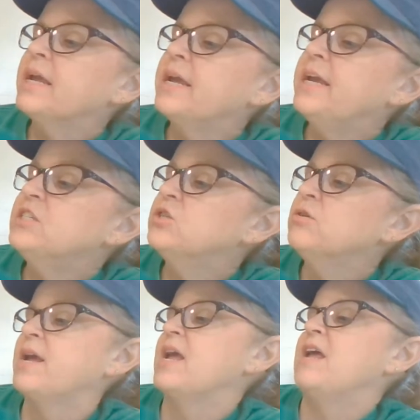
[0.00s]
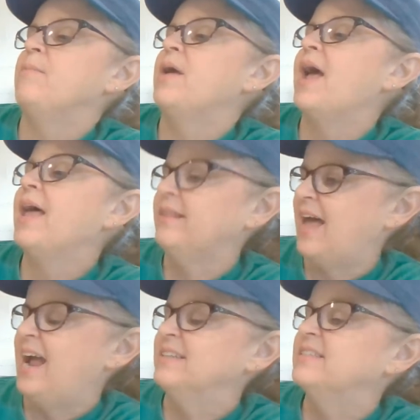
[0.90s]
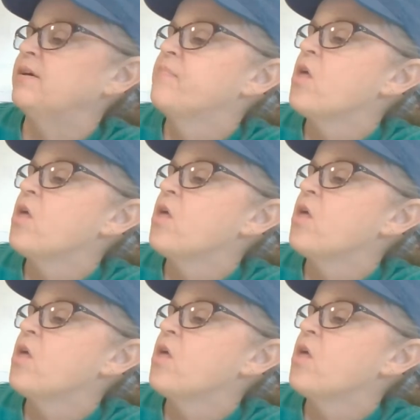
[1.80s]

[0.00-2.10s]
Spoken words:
Easter came at last.